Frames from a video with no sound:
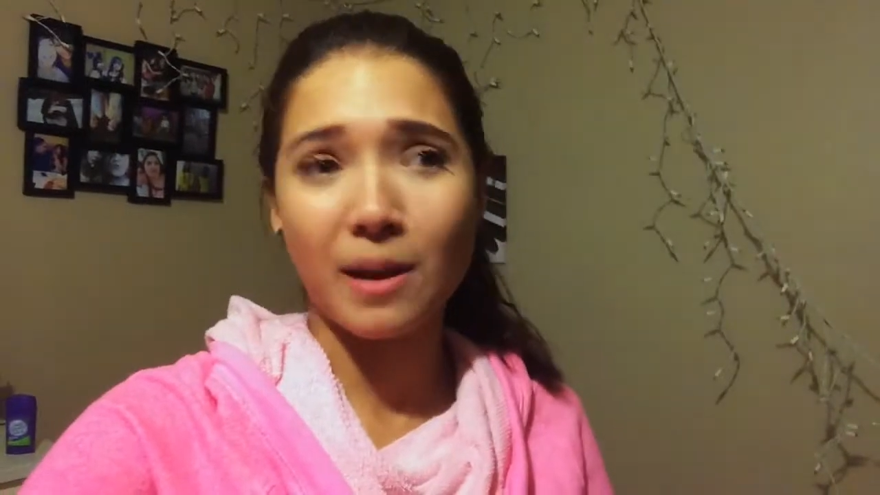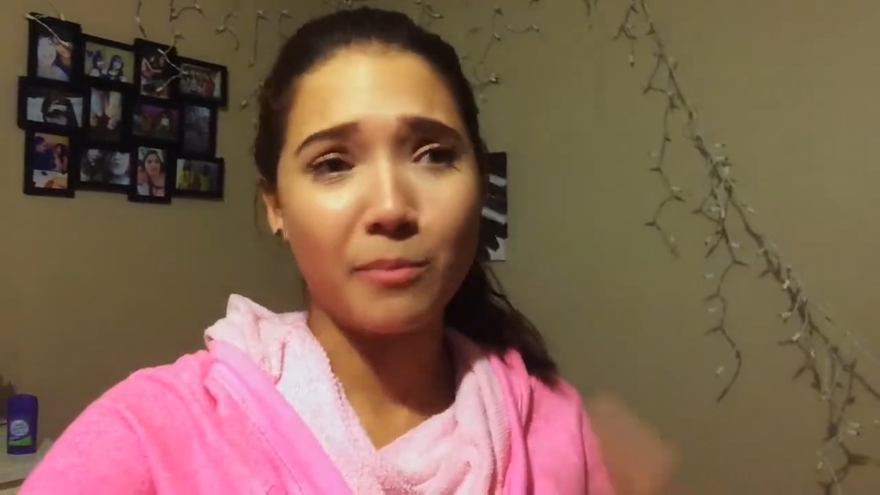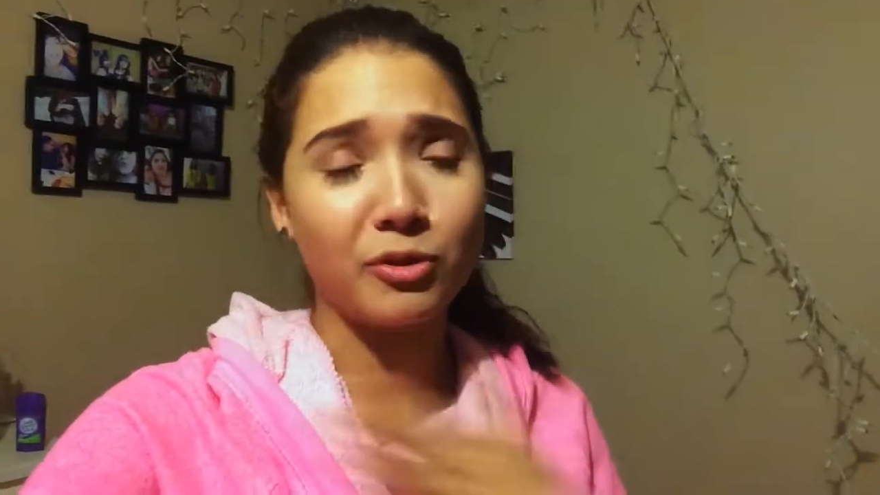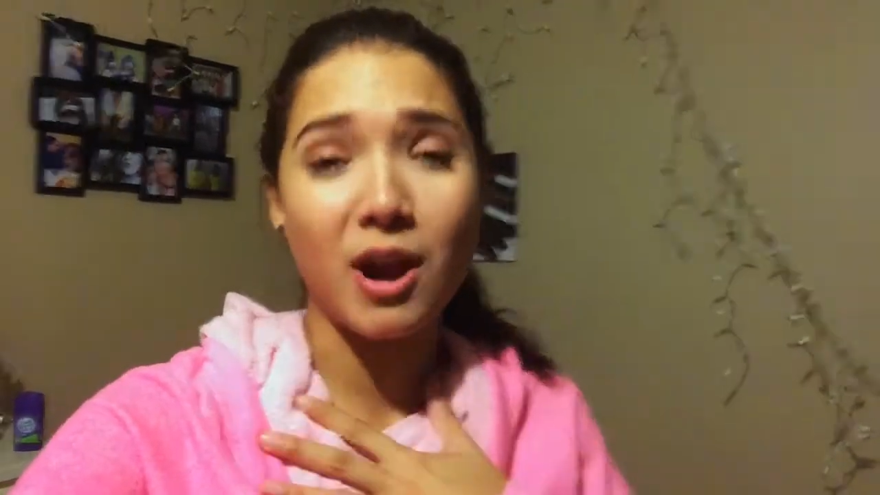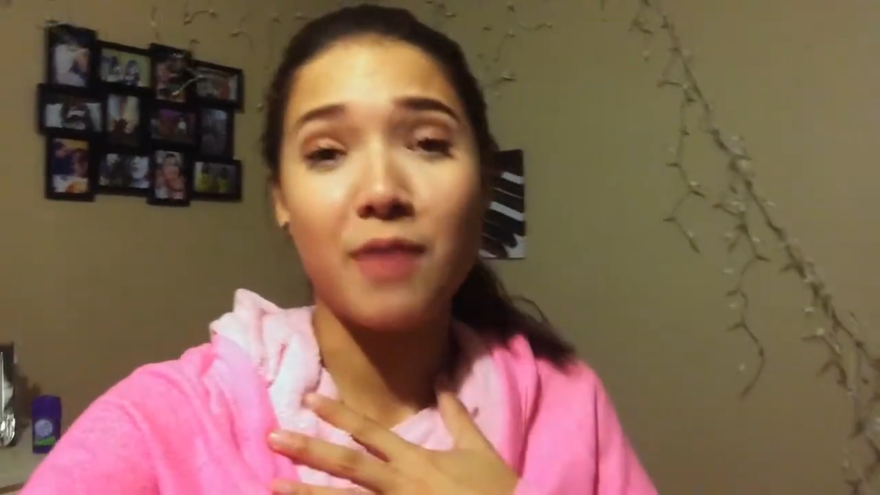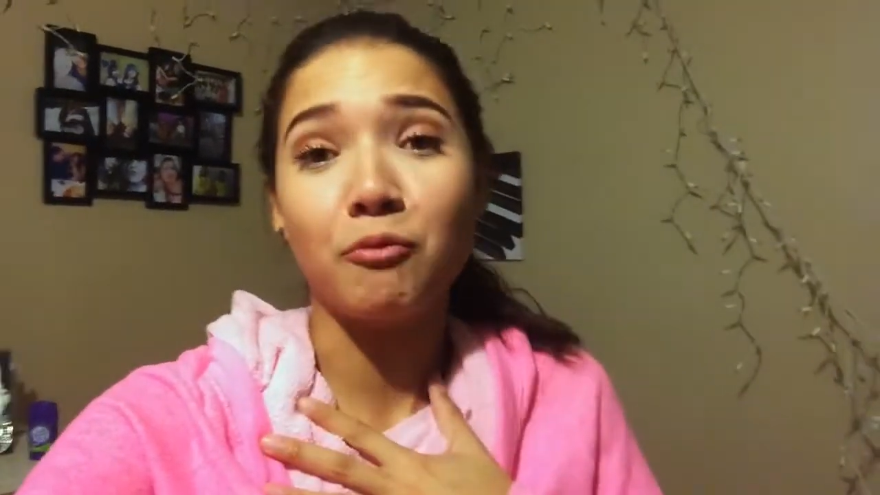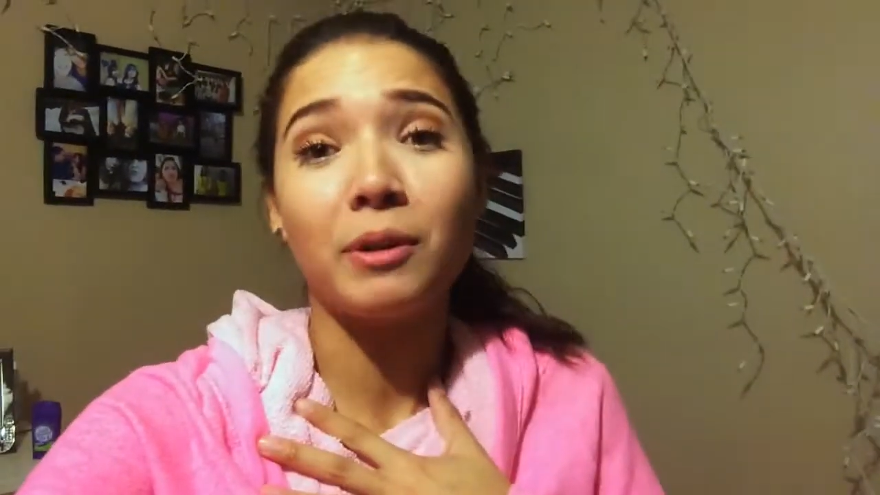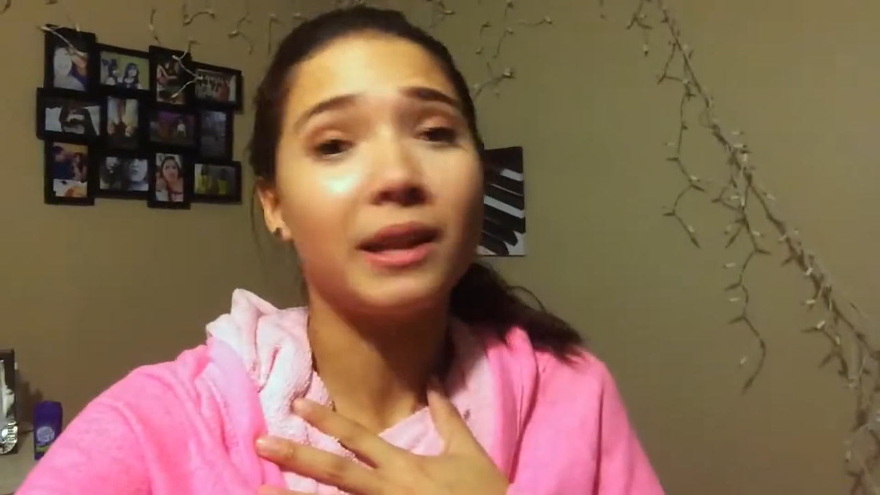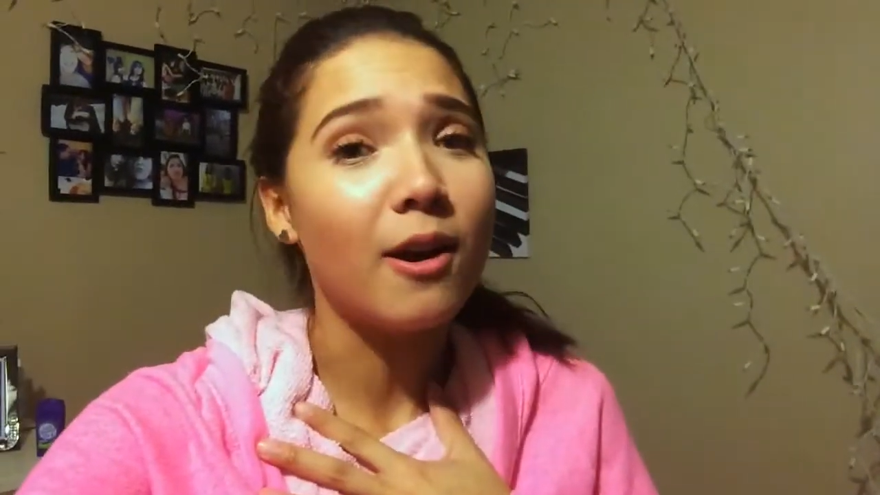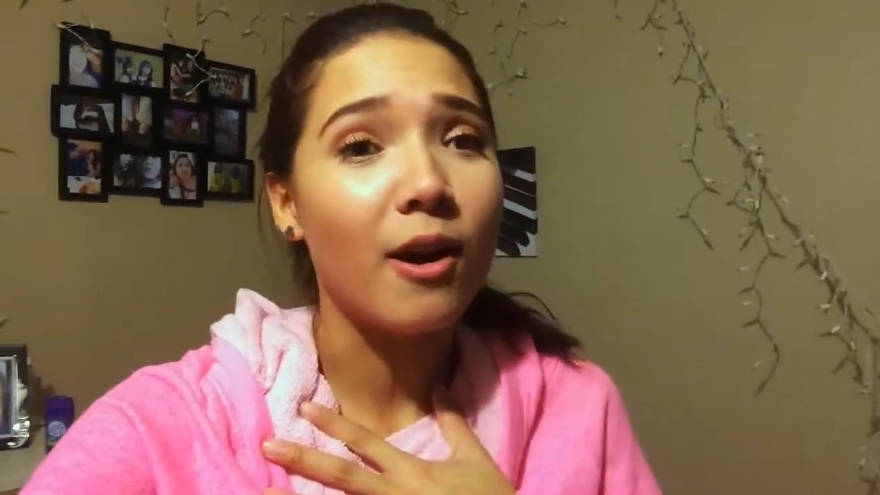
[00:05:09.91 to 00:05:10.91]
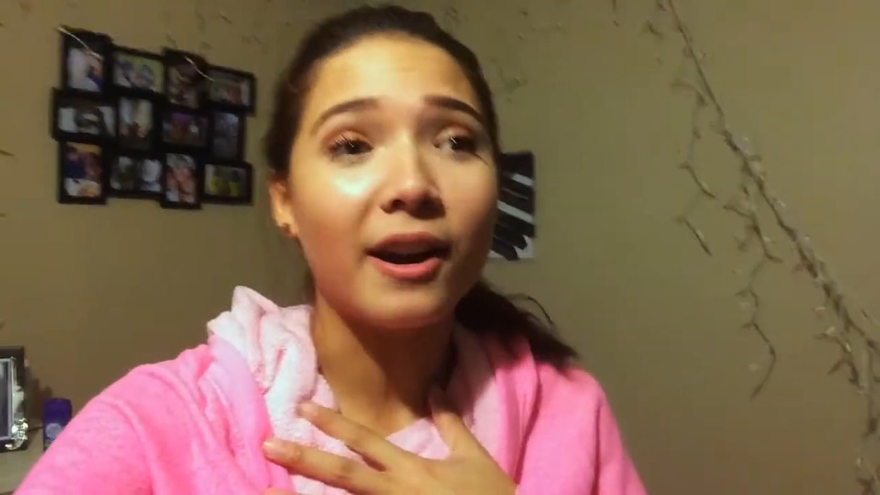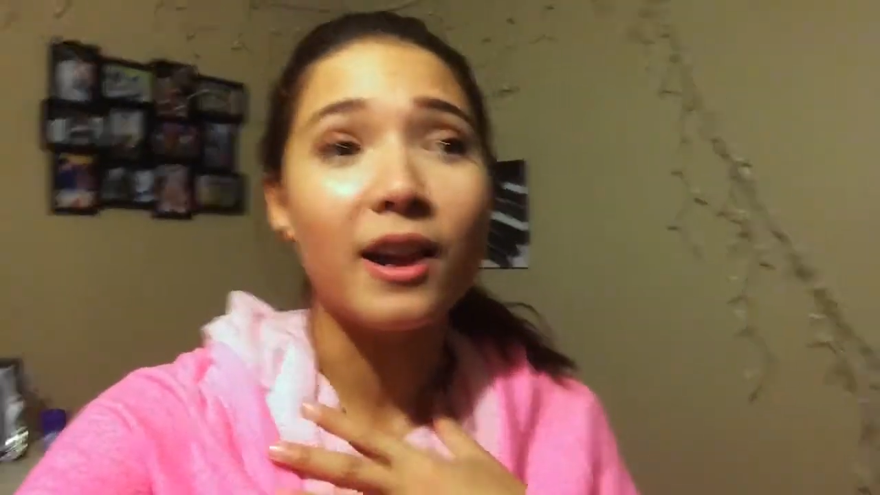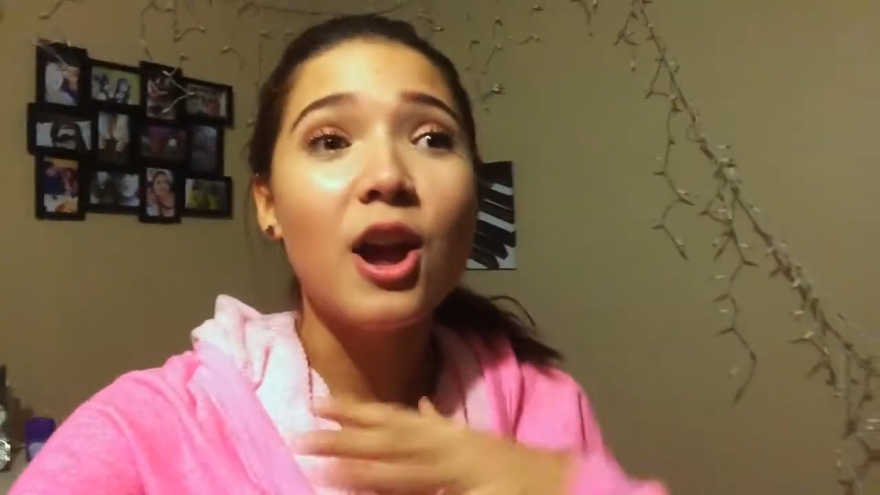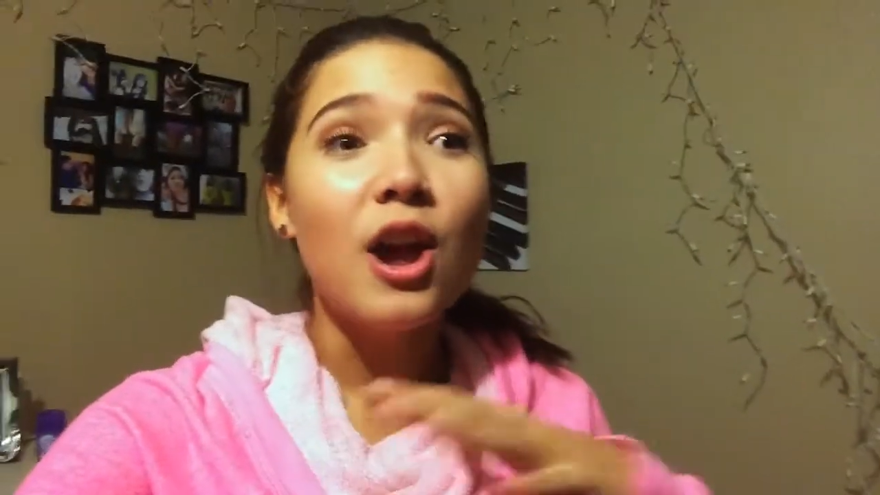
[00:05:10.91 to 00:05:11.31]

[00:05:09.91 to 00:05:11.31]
I'm trying really hard